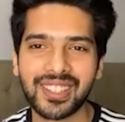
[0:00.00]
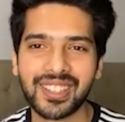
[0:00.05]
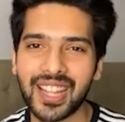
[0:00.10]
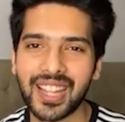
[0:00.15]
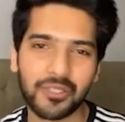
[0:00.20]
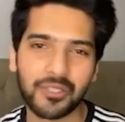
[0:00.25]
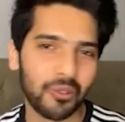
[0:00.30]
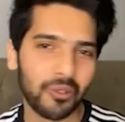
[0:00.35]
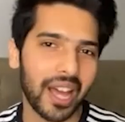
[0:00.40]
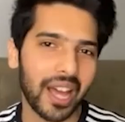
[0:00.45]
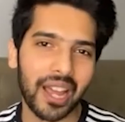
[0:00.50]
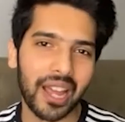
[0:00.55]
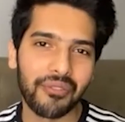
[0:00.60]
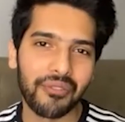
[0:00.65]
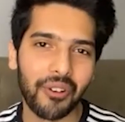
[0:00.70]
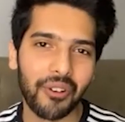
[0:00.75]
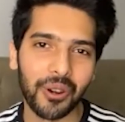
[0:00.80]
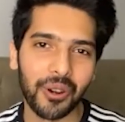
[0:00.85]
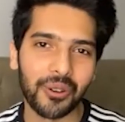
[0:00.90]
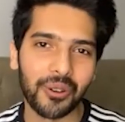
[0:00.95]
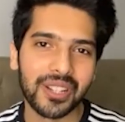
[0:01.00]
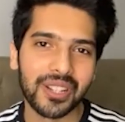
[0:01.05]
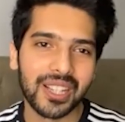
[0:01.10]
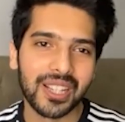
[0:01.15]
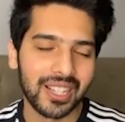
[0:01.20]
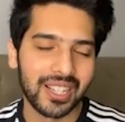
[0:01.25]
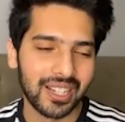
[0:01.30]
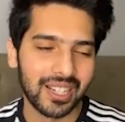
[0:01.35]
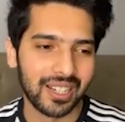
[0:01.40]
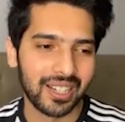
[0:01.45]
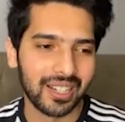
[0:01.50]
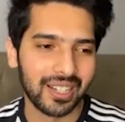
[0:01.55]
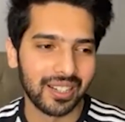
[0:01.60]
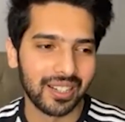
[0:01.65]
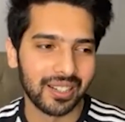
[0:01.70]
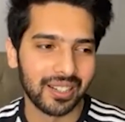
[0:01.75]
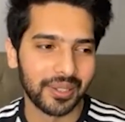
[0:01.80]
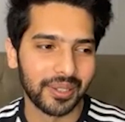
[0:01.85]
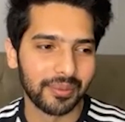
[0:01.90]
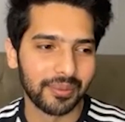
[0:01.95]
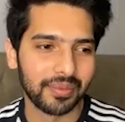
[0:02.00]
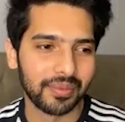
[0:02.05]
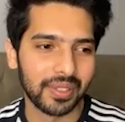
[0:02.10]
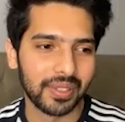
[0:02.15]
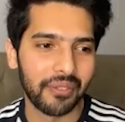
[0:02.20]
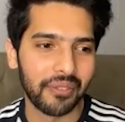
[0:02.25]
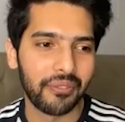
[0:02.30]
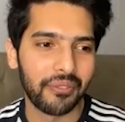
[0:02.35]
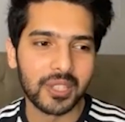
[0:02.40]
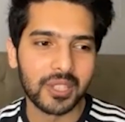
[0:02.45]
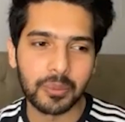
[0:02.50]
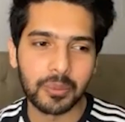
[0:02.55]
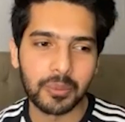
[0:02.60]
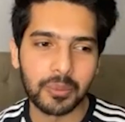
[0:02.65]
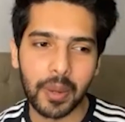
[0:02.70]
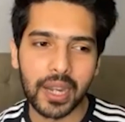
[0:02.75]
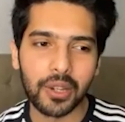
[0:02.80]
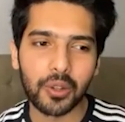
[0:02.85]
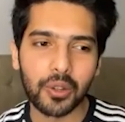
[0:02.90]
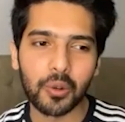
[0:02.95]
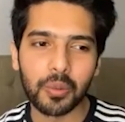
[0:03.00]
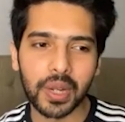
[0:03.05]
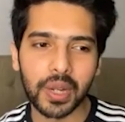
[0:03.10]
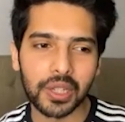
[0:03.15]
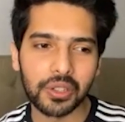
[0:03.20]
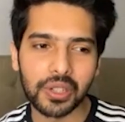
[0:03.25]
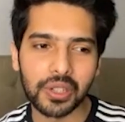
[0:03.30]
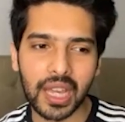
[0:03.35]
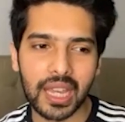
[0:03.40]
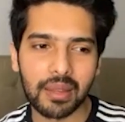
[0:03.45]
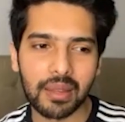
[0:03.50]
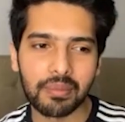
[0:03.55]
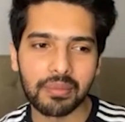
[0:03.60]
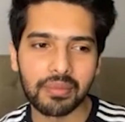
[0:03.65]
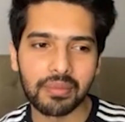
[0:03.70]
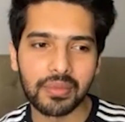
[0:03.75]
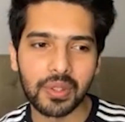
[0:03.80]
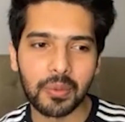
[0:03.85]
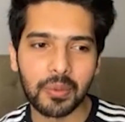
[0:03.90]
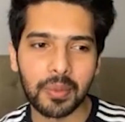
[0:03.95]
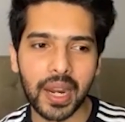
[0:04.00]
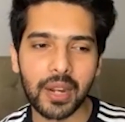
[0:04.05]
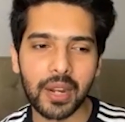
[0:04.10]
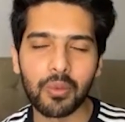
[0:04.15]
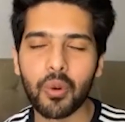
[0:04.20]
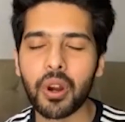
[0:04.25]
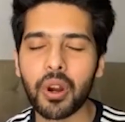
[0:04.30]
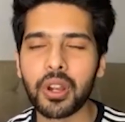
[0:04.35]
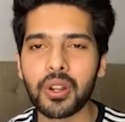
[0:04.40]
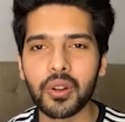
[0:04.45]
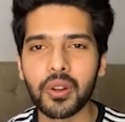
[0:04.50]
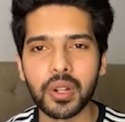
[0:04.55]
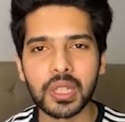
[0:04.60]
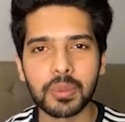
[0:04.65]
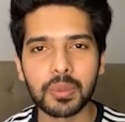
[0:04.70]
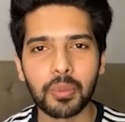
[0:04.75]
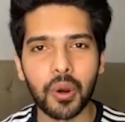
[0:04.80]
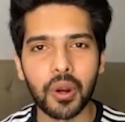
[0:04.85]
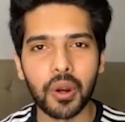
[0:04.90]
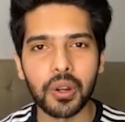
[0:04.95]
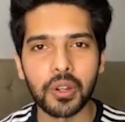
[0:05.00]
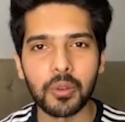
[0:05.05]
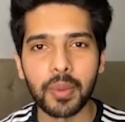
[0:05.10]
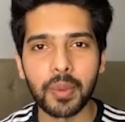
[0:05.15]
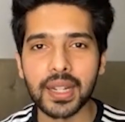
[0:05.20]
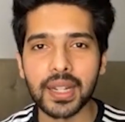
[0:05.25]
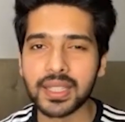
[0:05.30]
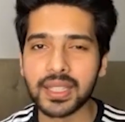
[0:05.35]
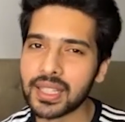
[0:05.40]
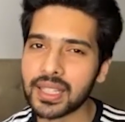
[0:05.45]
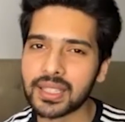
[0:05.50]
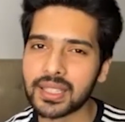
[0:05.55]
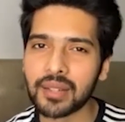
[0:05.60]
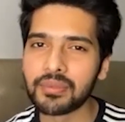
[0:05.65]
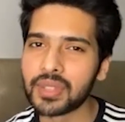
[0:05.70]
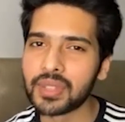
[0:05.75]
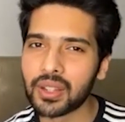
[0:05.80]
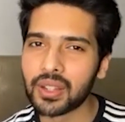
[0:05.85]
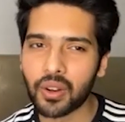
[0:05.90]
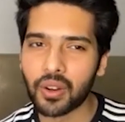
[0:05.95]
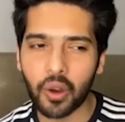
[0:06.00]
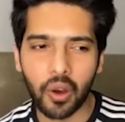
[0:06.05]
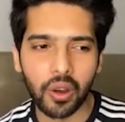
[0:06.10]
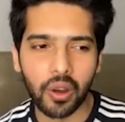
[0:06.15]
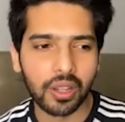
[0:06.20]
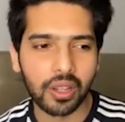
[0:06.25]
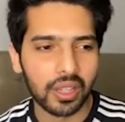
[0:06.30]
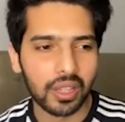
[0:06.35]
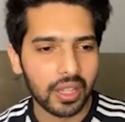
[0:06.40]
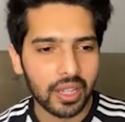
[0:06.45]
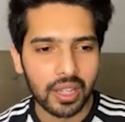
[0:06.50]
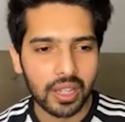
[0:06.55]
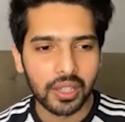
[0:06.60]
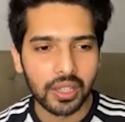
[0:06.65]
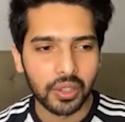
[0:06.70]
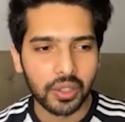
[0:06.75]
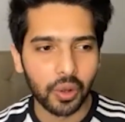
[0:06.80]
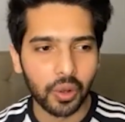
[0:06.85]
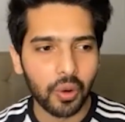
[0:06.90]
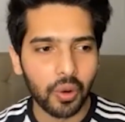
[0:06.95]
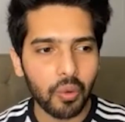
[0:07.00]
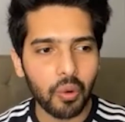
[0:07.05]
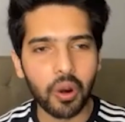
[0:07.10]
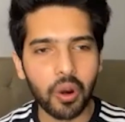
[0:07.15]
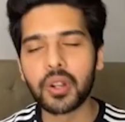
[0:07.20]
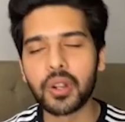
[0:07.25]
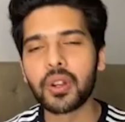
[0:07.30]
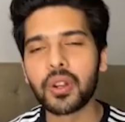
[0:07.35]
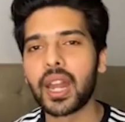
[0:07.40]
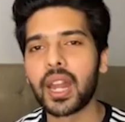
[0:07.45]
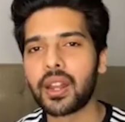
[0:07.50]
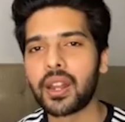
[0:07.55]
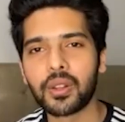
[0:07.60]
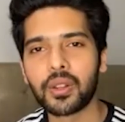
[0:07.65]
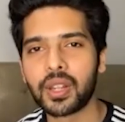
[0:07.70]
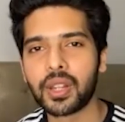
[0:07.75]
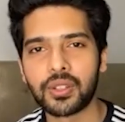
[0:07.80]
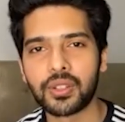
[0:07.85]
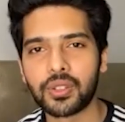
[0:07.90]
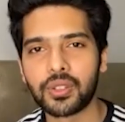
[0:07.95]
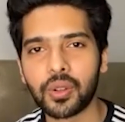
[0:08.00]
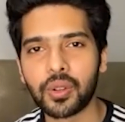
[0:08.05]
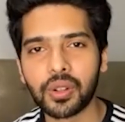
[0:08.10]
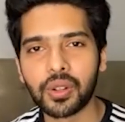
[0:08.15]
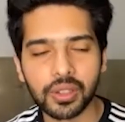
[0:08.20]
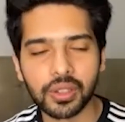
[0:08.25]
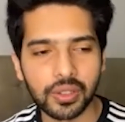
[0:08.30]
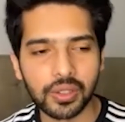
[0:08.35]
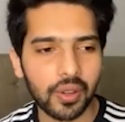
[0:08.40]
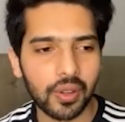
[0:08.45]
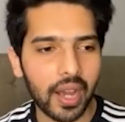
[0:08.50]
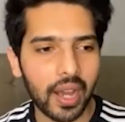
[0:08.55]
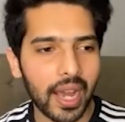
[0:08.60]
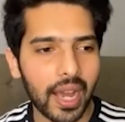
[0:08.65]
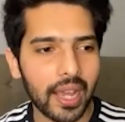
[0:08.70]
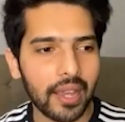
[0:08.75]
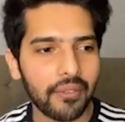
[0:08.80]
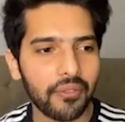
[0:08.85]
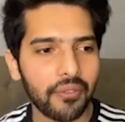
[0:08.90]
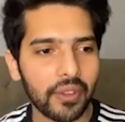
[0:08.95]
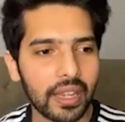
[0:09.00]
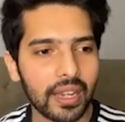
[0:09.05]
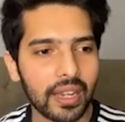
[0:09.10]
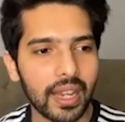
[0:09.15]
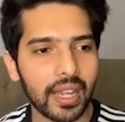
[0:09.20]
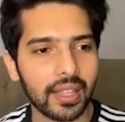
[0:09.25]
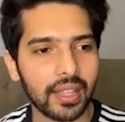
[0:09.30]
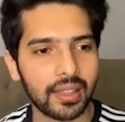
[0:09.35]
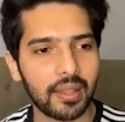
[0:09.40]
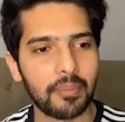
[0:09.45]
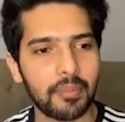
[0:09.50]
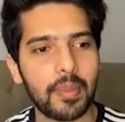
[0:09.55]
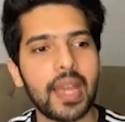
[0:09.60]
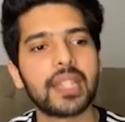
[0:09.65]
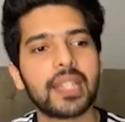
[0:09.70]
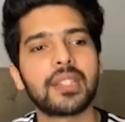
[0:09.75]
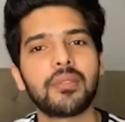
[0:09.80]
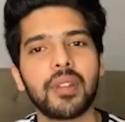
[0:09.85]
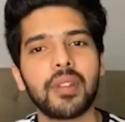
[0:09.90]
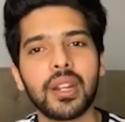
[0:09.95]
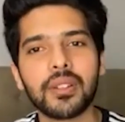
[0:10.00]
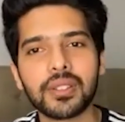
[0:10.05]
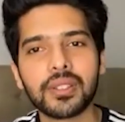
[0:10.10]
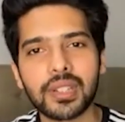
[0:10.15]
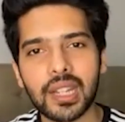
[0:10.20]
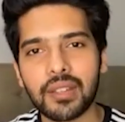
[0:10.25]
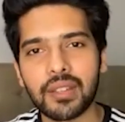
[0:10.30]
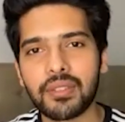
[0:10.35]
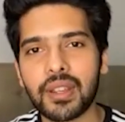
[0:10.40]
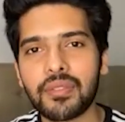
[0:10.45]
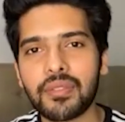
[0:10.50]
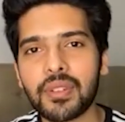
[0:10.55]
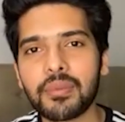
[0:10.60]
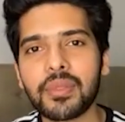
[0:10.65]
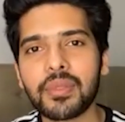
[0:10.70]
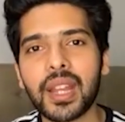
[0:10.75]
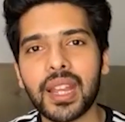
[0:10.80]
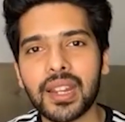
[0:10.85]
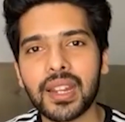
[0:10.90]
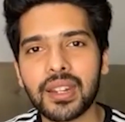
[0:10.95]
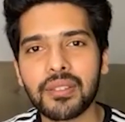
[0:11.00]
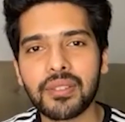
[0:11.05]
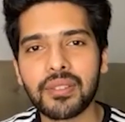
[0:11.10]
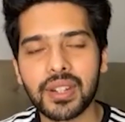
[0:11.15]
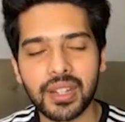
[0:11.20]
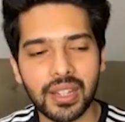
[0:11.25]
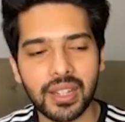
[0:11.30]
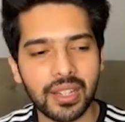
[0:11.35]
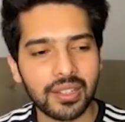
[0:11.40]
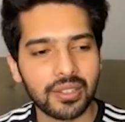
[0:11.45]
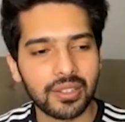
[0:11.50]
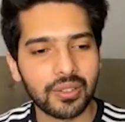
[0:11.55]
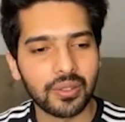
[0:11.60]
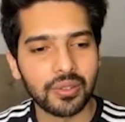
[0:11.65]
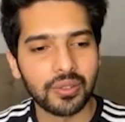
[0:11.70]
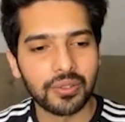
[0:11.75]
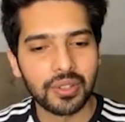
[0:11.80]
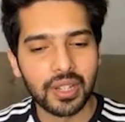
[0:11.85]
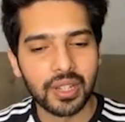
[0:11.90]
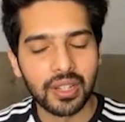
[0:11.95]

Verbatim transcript: That's what I follow uh, if you spend too much time you might want to respond you might say something wrong you don't want to get into that zone so i feel like the best way to stay away from negativity is to